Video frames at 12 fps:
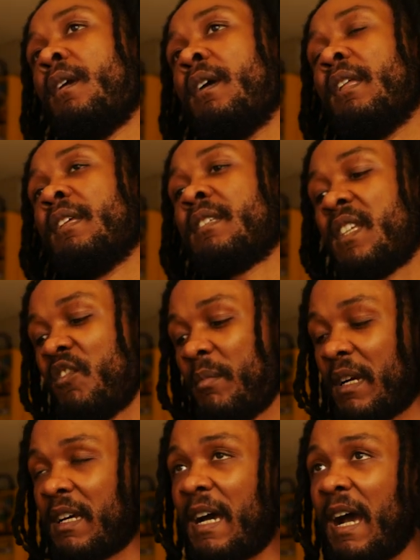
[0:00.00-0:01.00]
And let's give him a
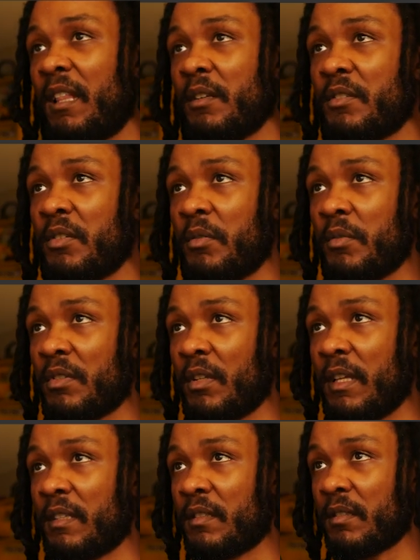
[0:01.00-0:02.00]
collar too. So
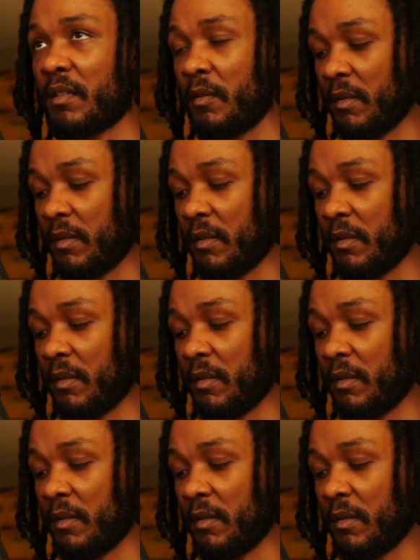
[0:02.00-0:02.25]
let's go